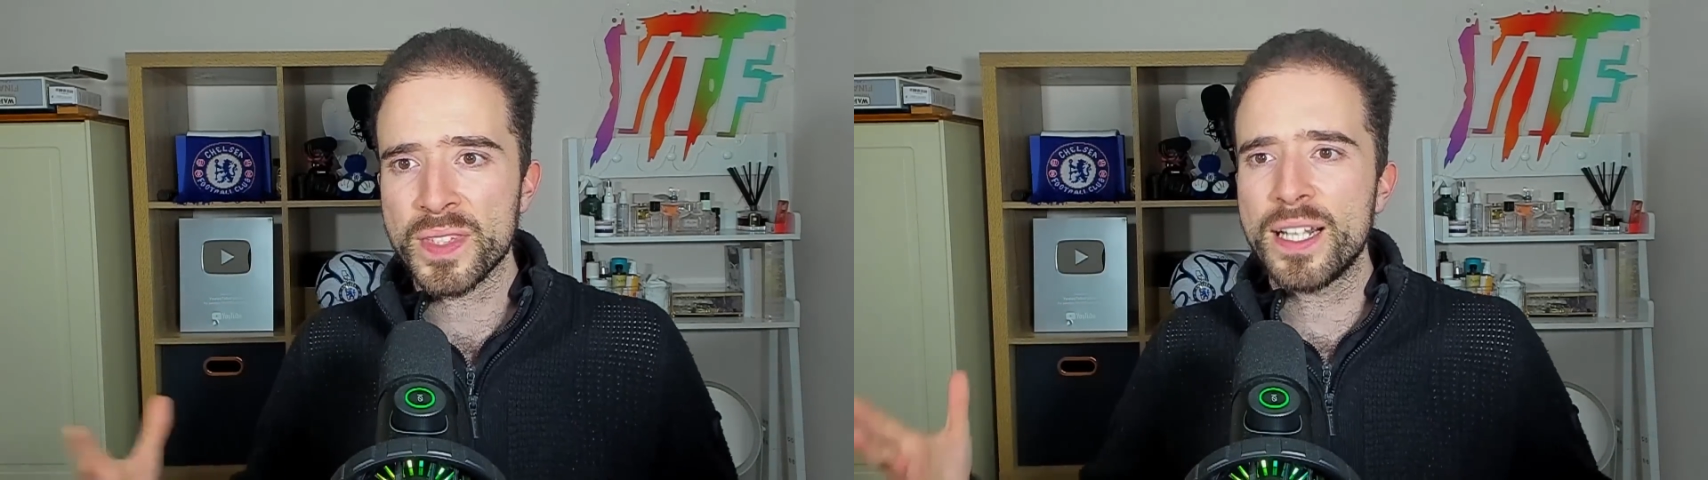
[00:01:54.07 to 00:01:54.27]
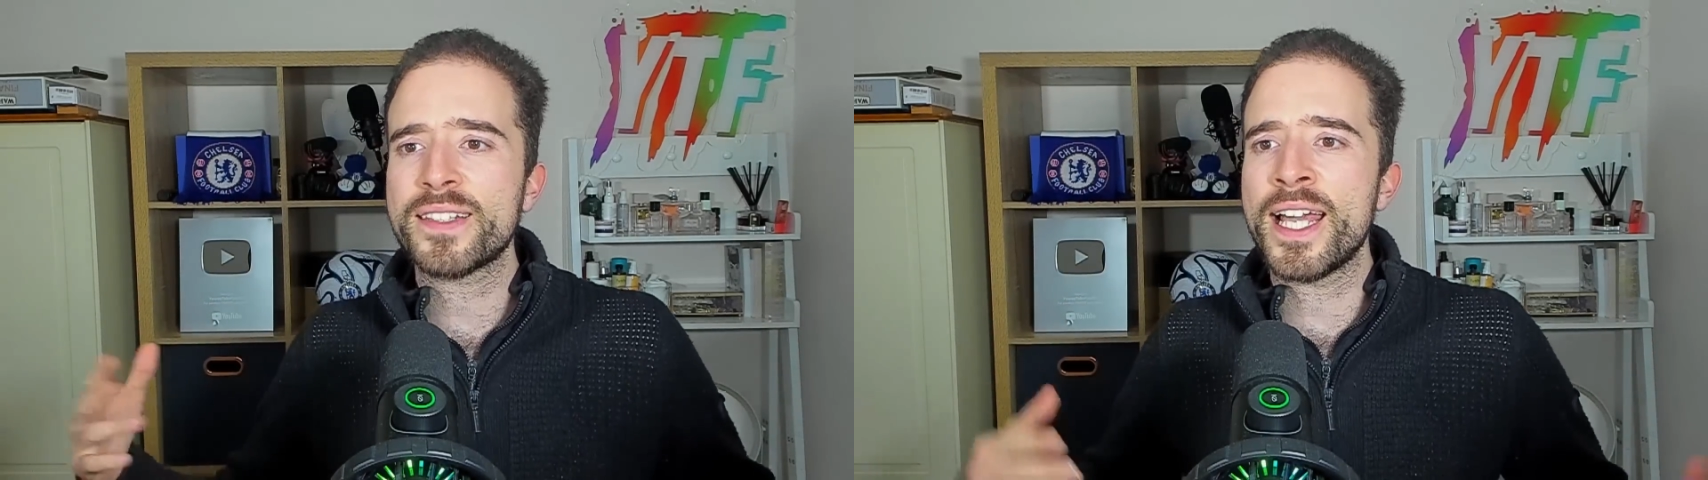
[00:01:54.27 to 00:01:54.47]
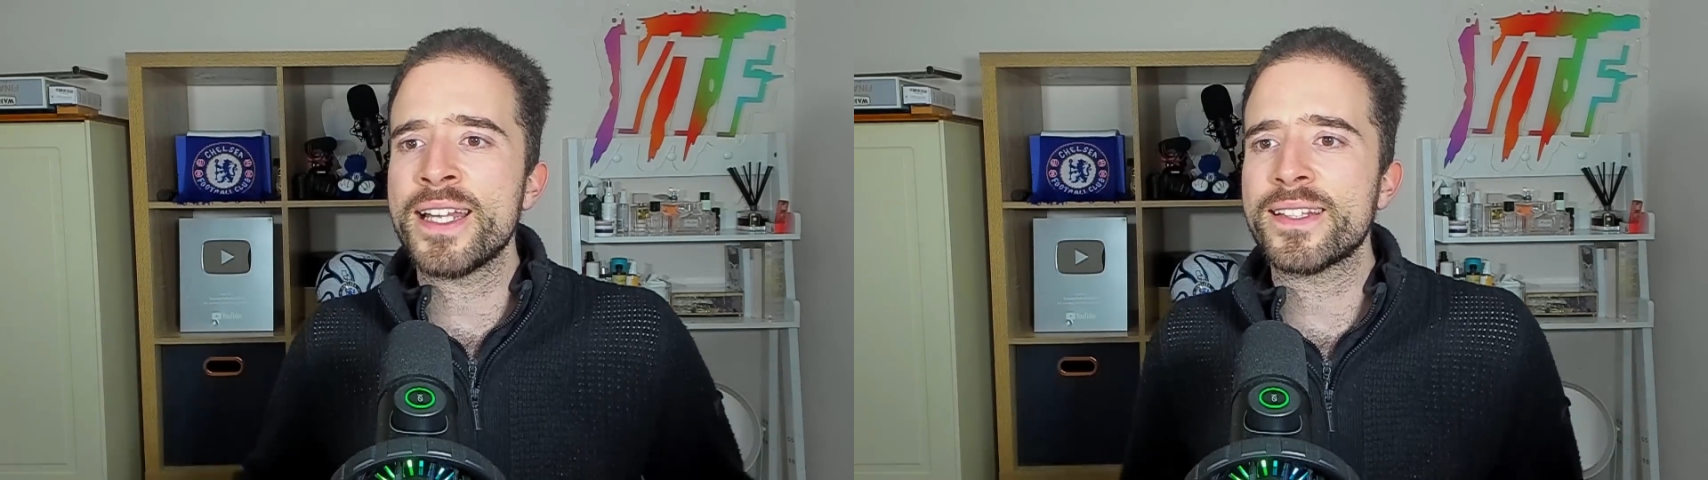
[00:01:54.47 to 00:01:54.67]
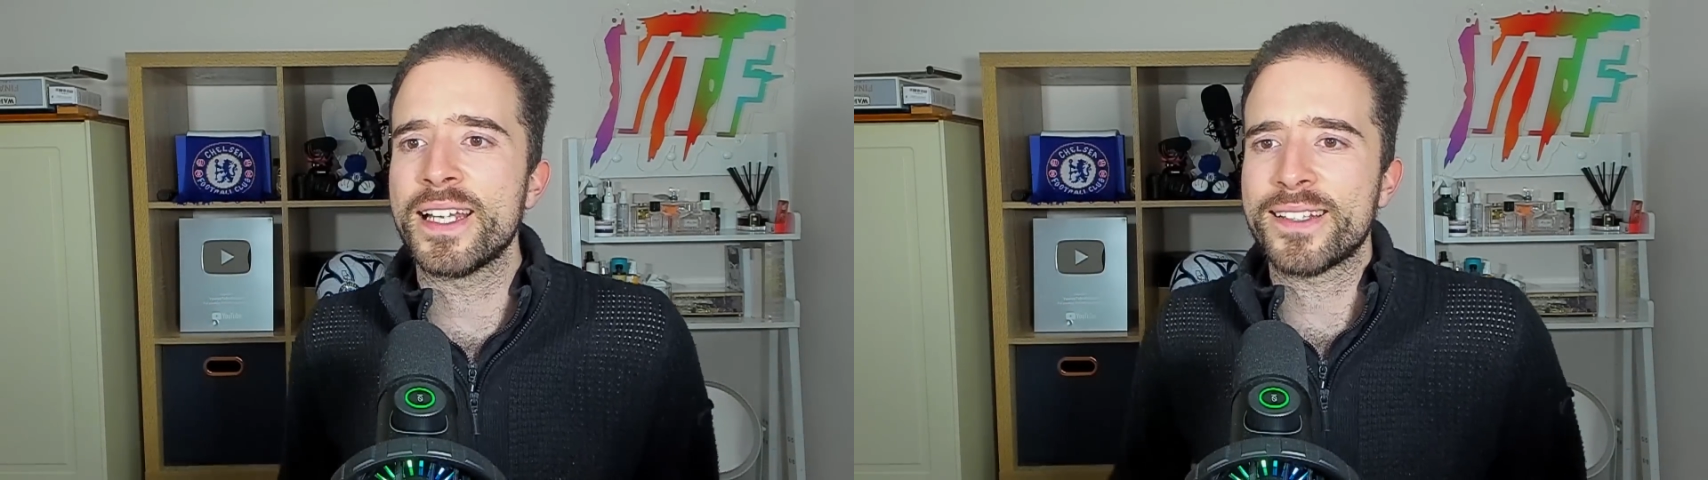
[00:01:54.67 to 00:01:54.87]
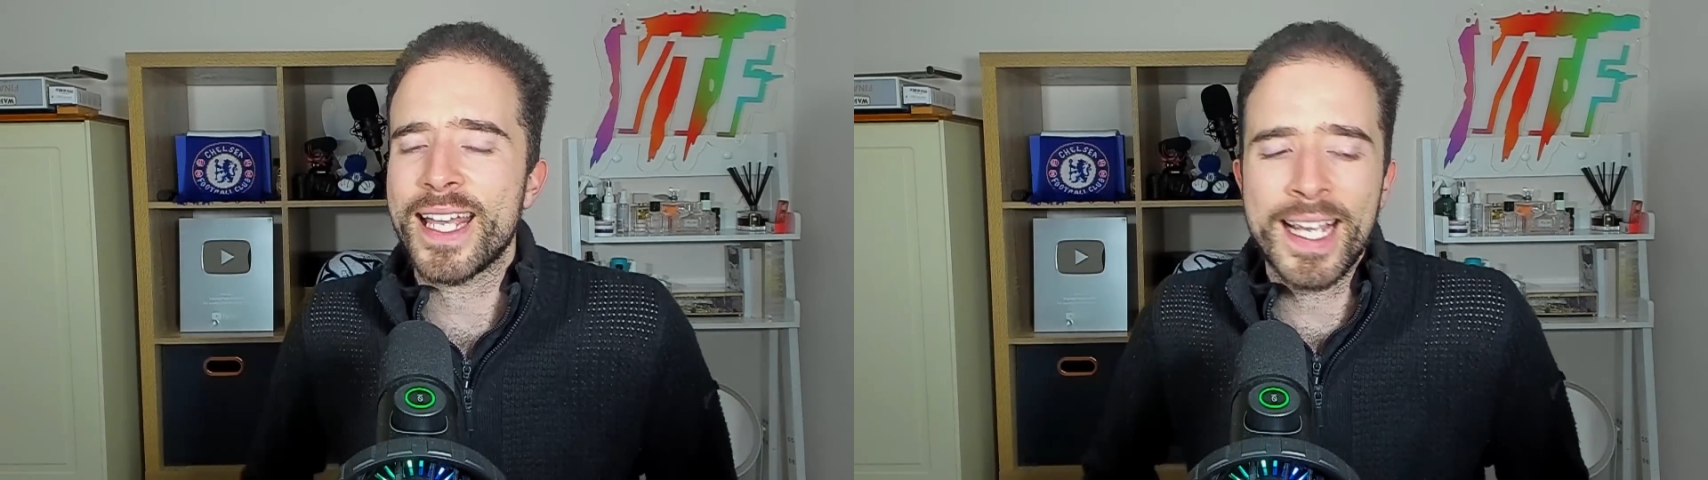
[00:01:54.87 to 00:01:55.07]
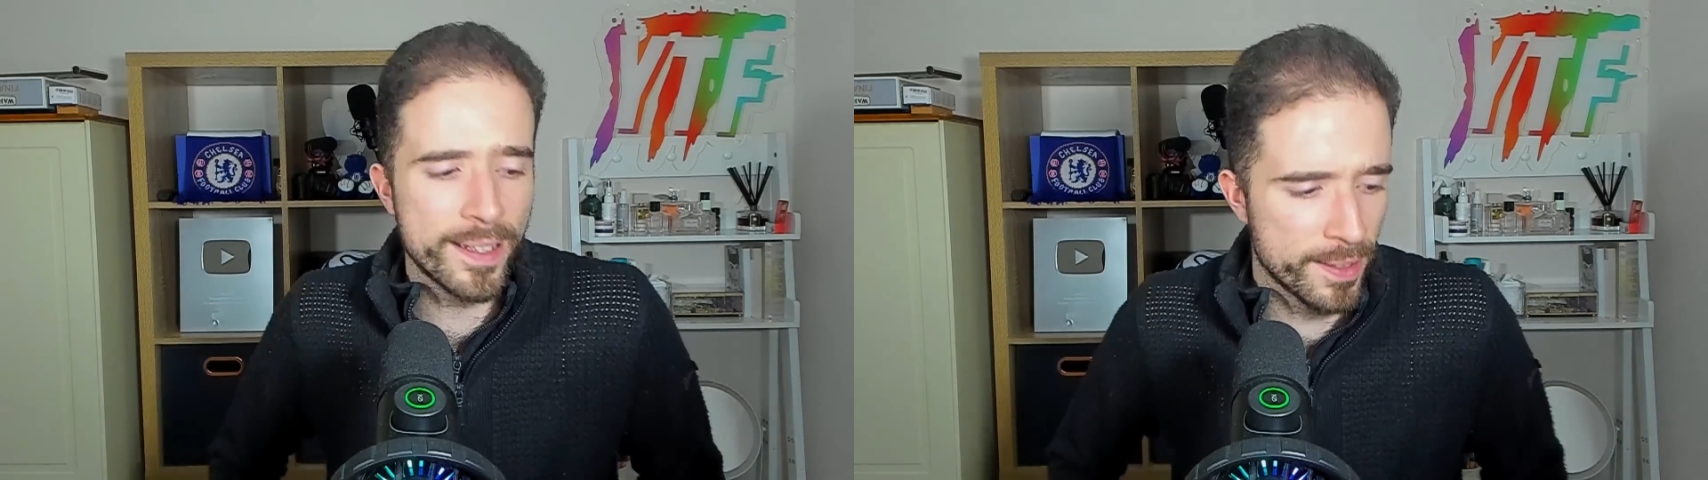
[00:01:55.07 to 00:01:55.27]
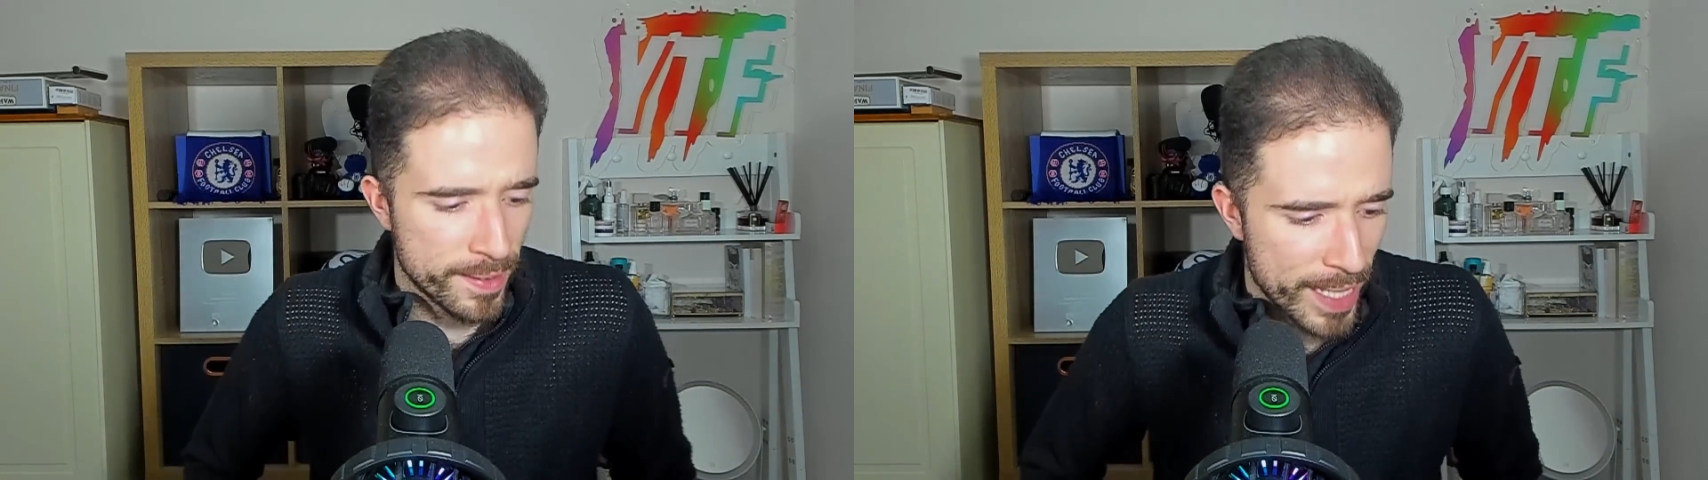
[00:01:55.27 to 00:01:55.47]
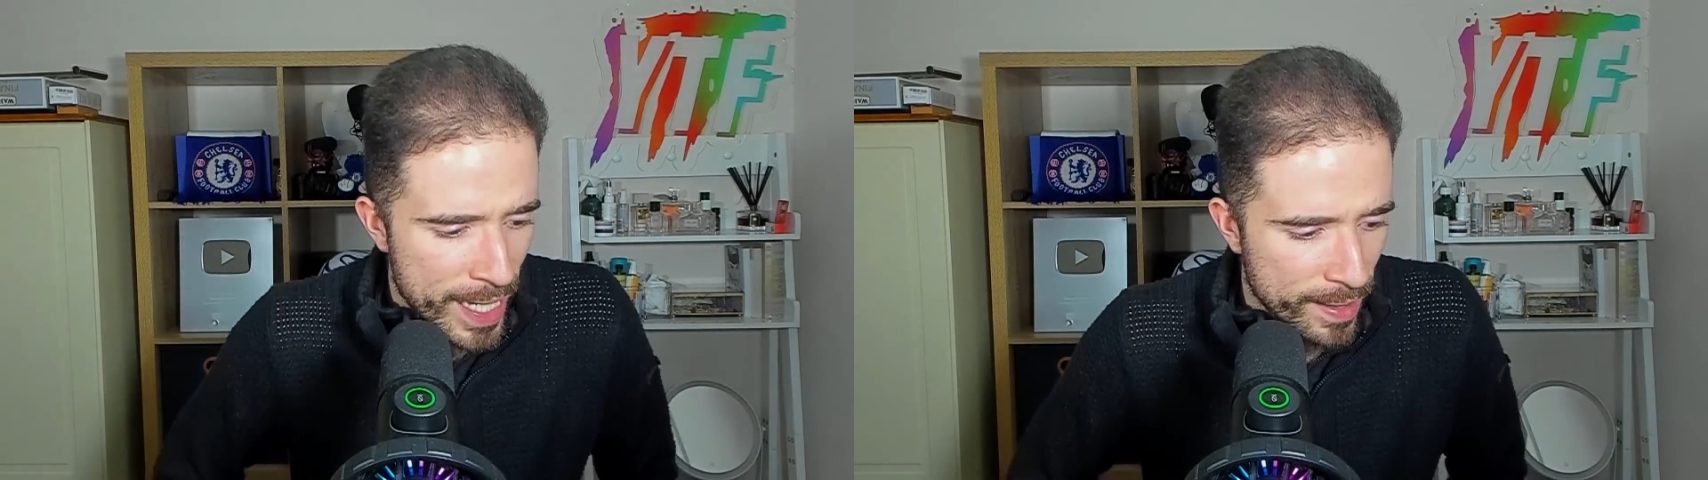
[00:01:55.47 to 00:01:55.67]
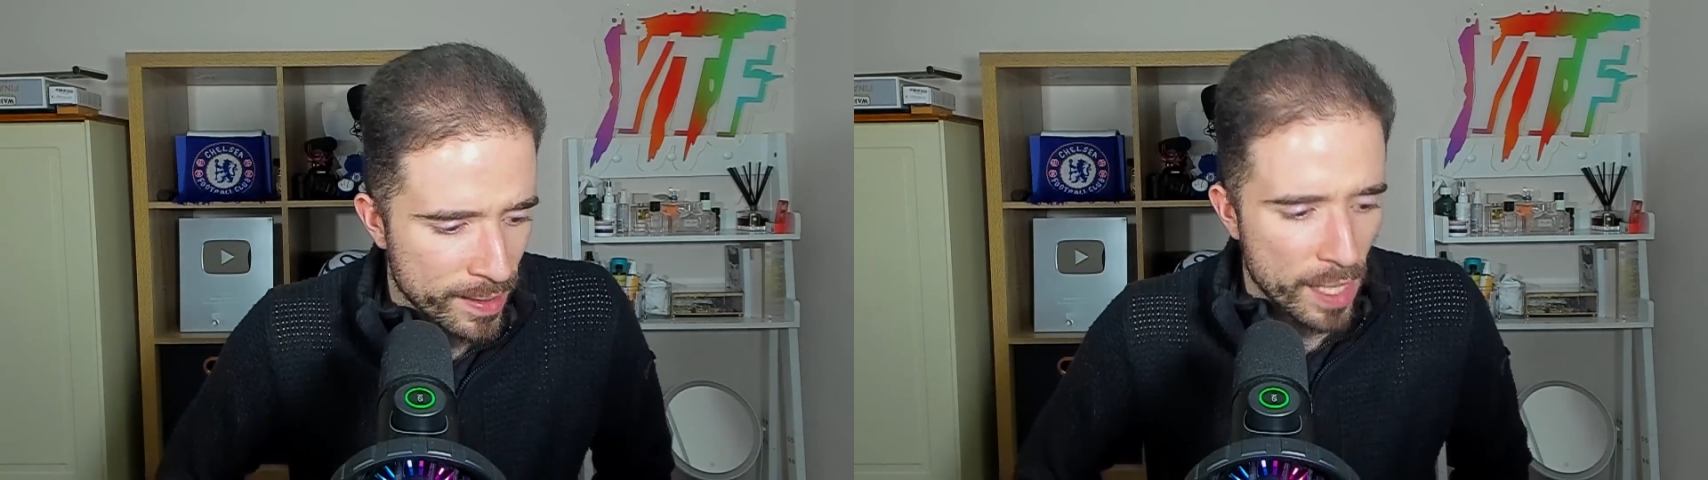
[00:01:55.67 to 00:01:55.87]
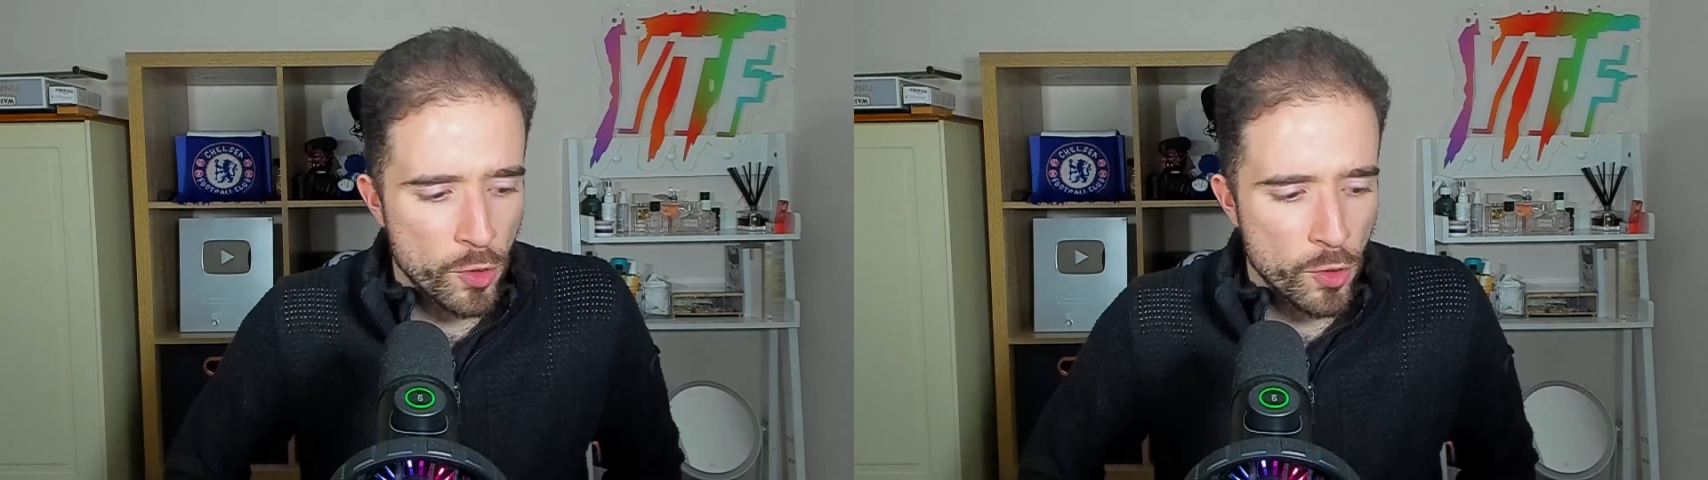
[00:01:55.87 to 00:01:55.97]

Let's get into this. England, England.